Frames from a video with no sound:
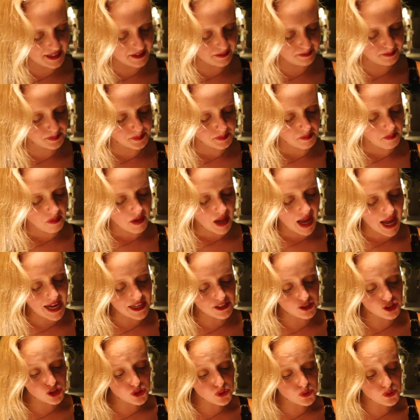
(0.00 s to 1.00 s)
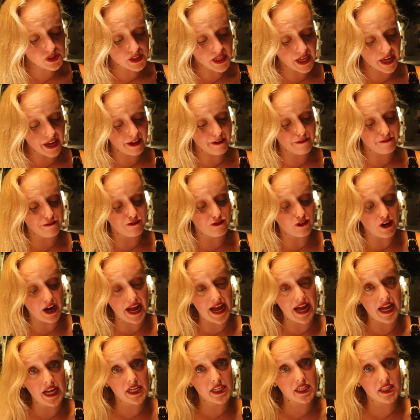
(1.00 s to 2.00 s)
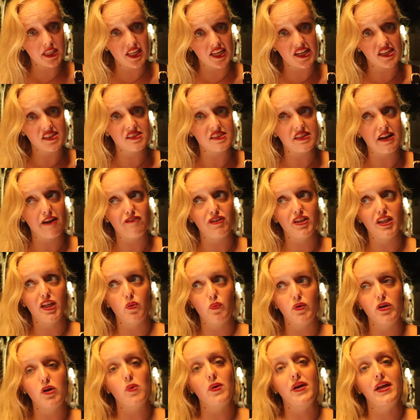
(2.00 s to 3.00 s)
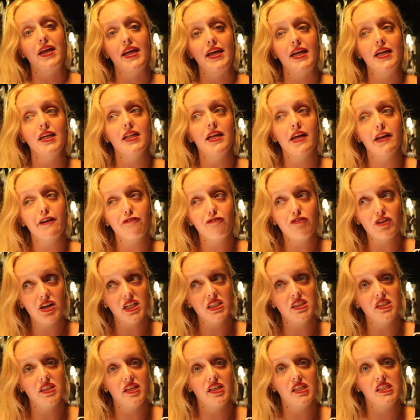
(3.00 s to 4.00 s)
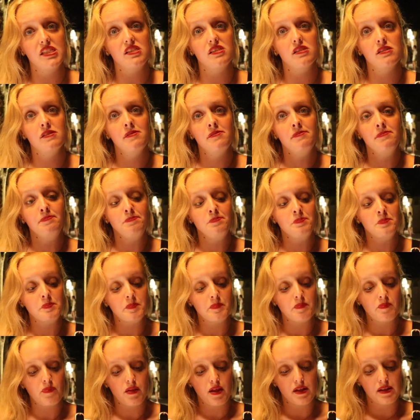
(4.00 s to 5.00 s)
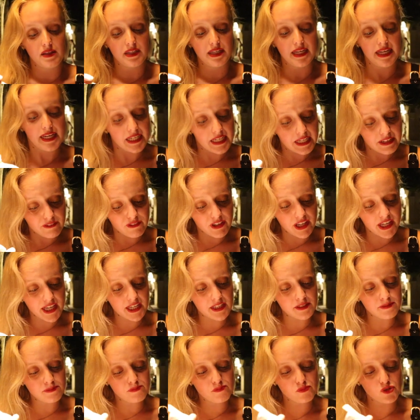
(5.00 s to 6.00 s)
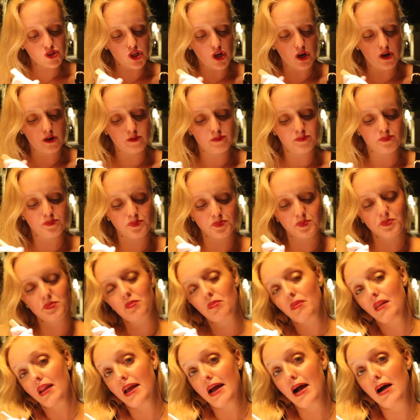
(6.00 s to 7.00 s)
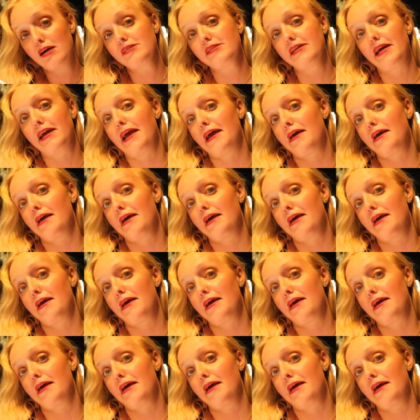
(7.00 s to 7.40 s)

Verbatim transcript: Yeah, I do like fried things, and I feel like we don't get a lot of fried things eating vegan, so I'll take